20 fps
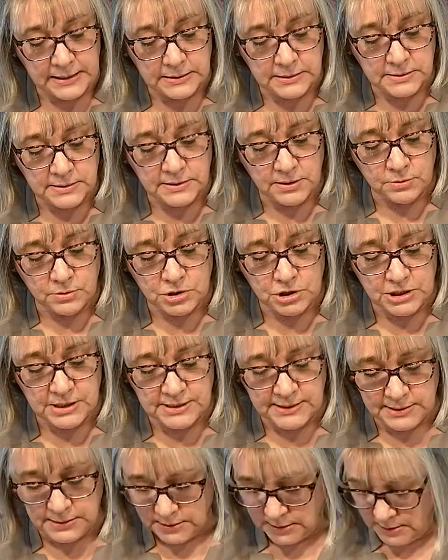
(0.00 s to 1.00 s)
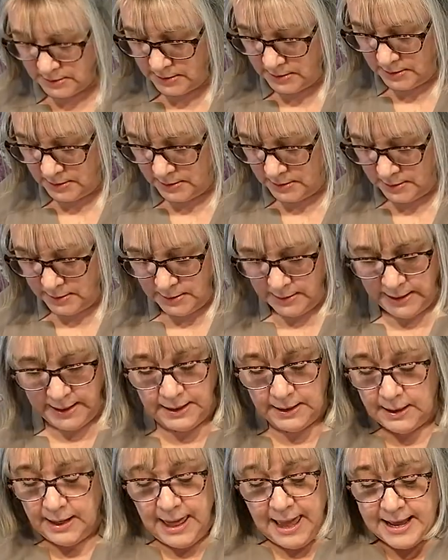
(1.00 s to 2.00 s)
So just, it
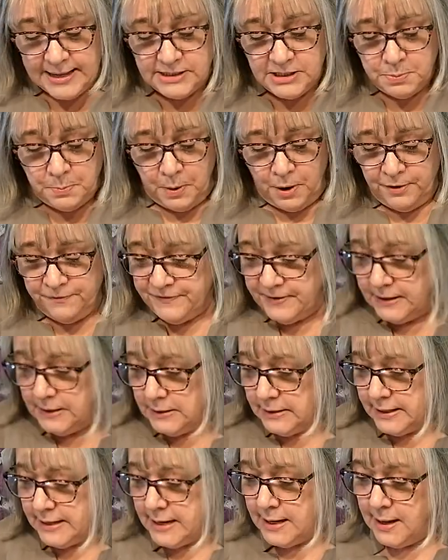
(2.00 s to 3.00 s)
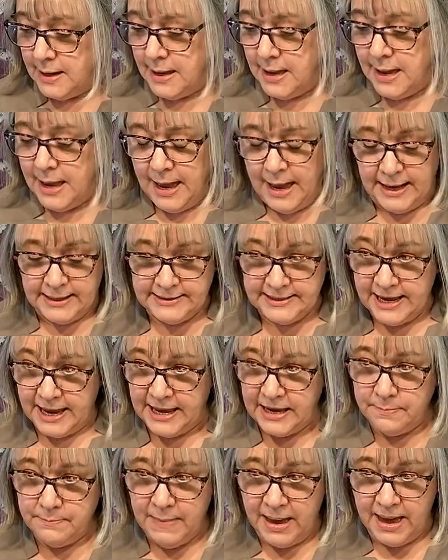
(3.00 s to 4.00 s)
aligns perfectly. I take
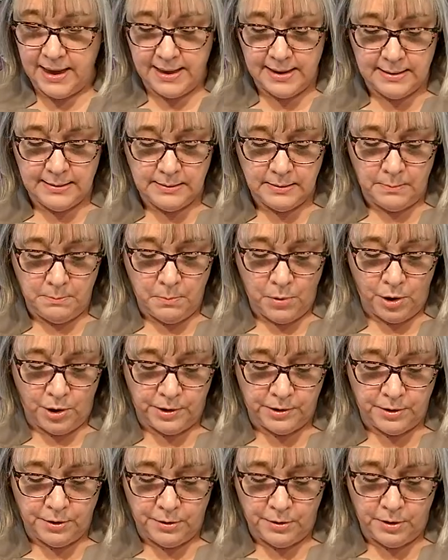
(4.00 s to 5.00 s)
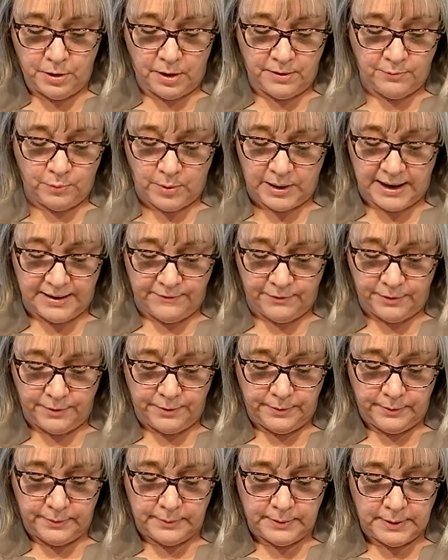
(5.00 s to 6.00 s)
my marker of whatever,
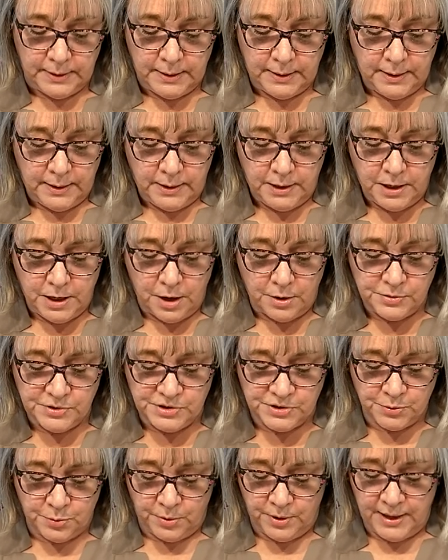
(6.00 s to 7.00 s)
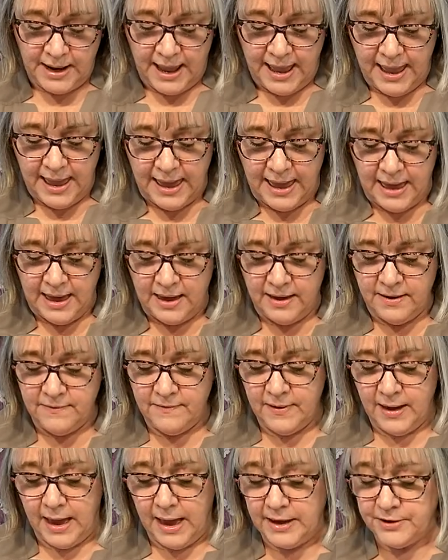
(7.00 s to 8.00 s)
sort I have.
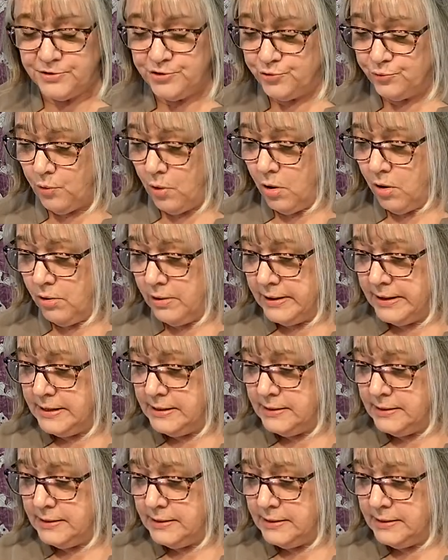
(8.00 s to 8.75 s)
I draw it